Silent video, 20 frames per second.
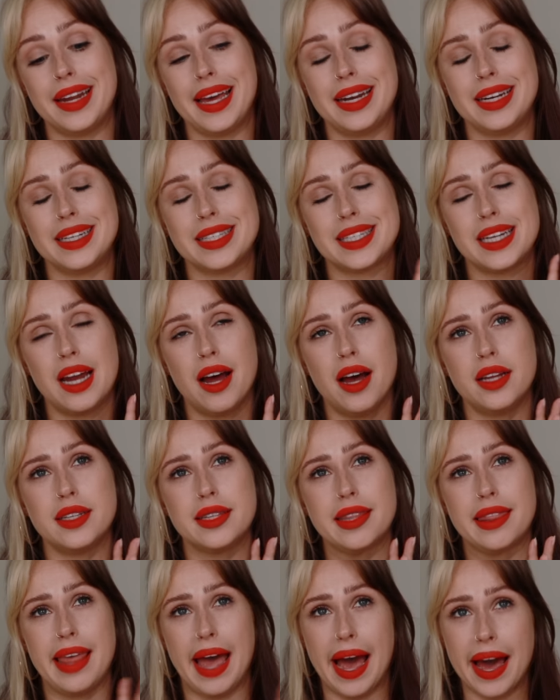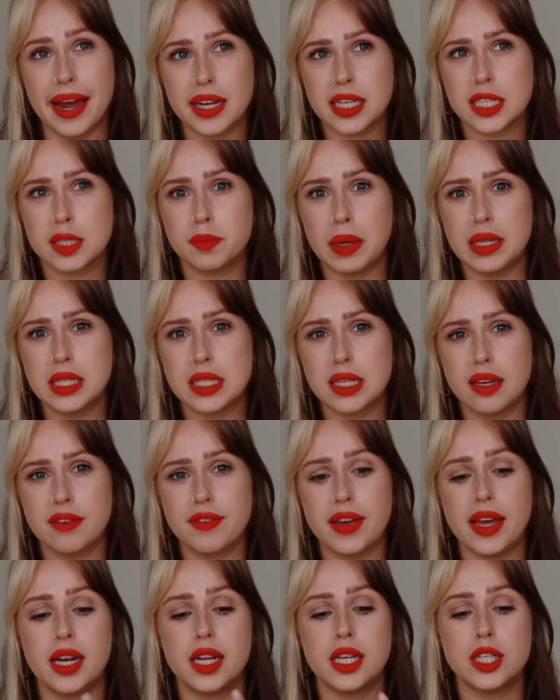And it's not that expensive
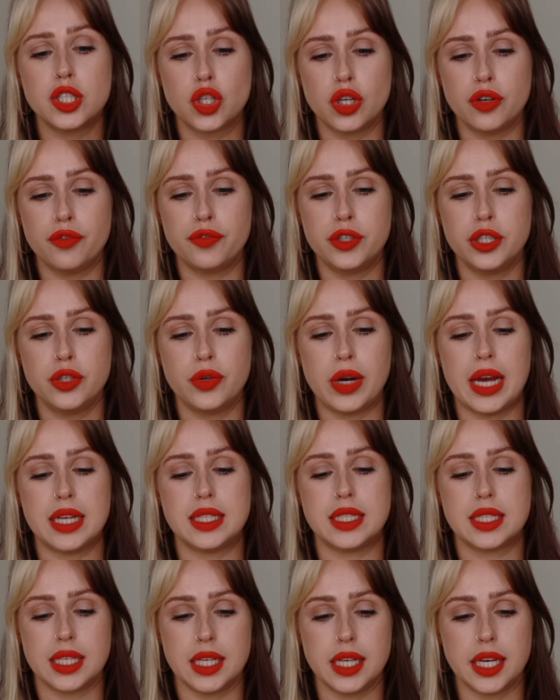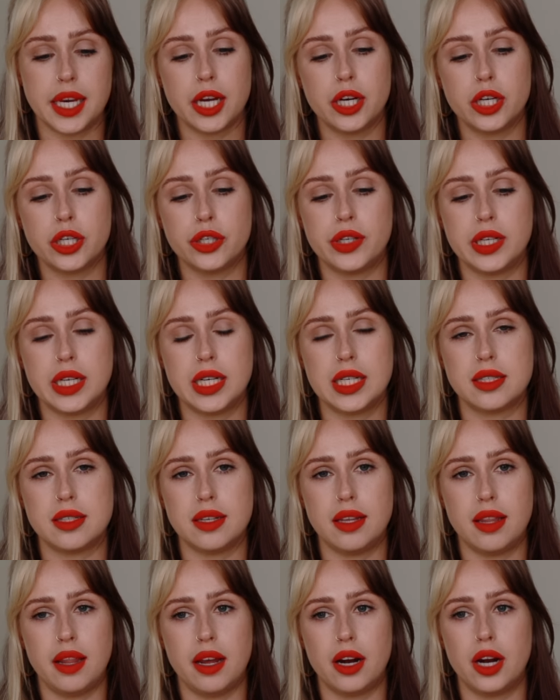and it's good for you. It has skincare ingredients
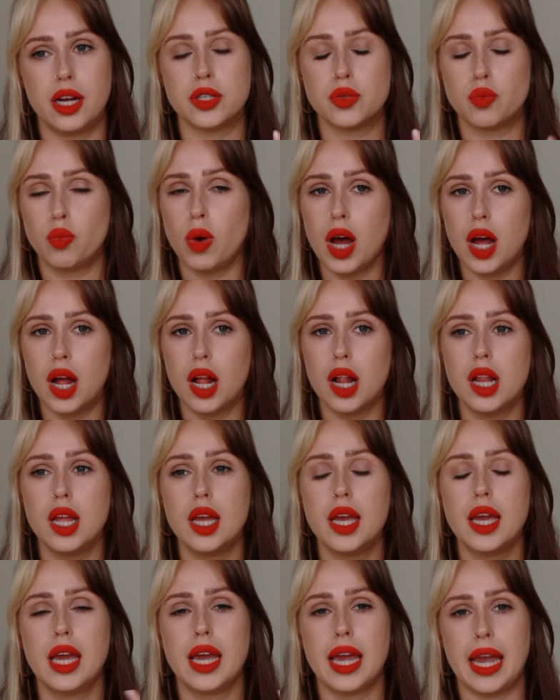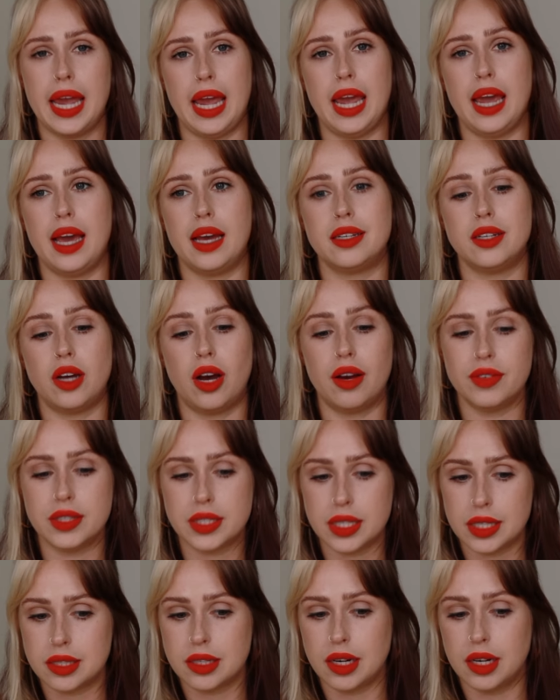in there as well. And
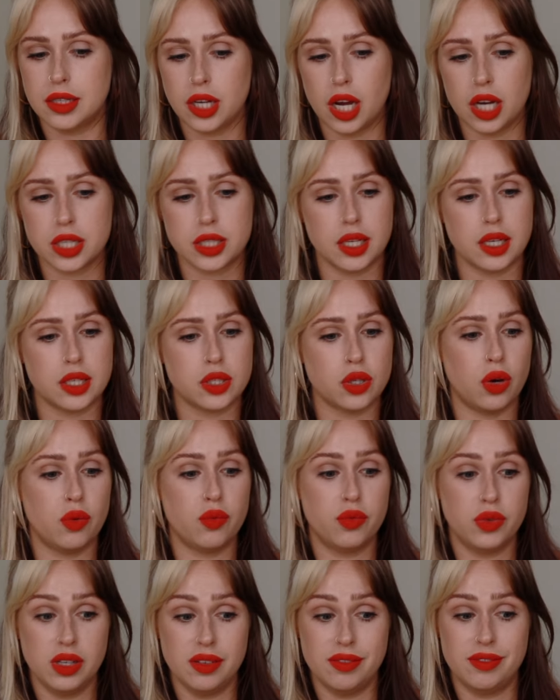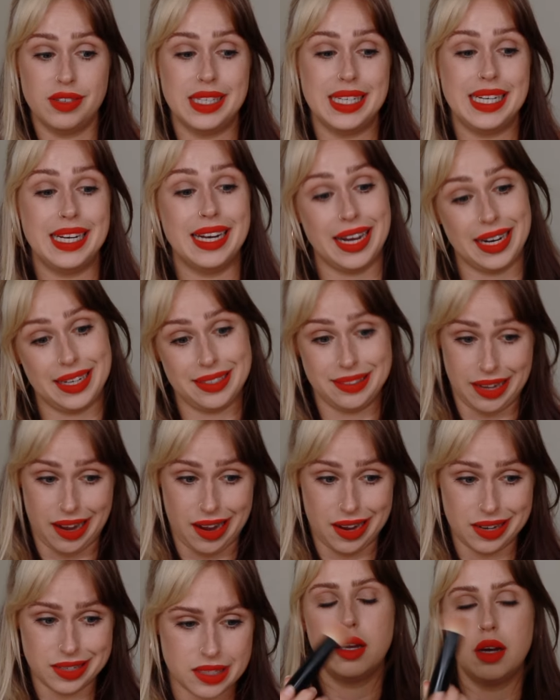obviously it's non-toxic, so I really like
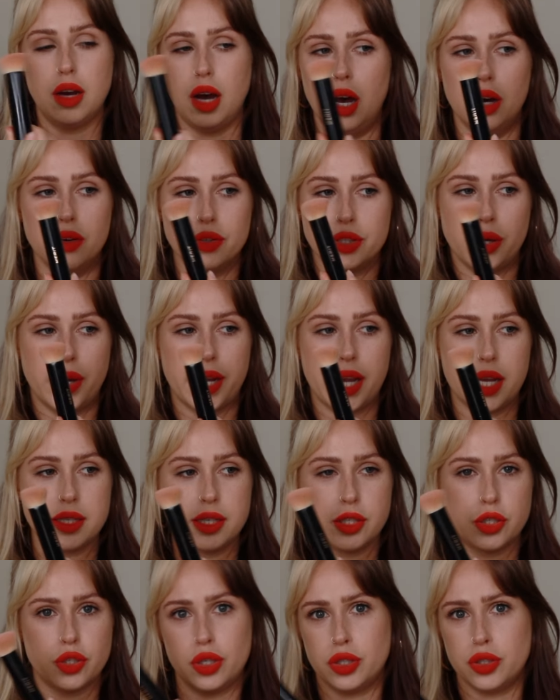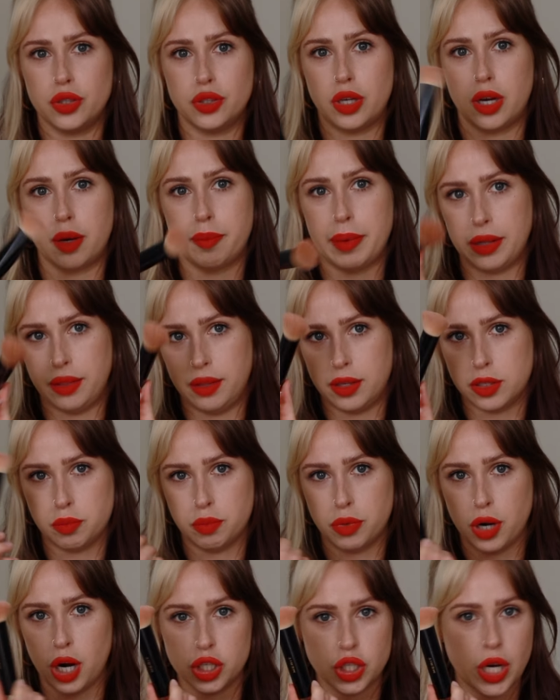that. Oh, so I guess I should also talk about this
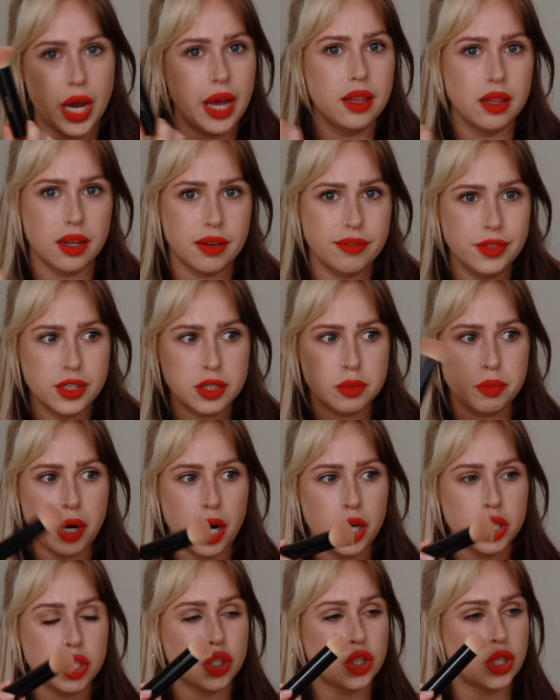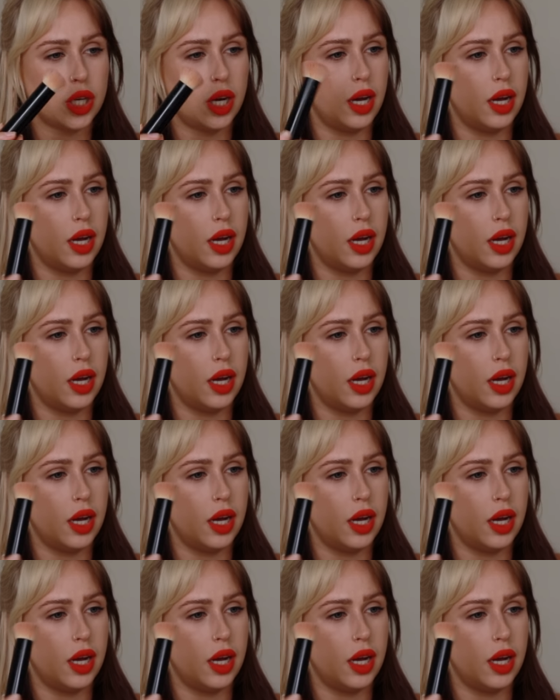brush. I love this brush.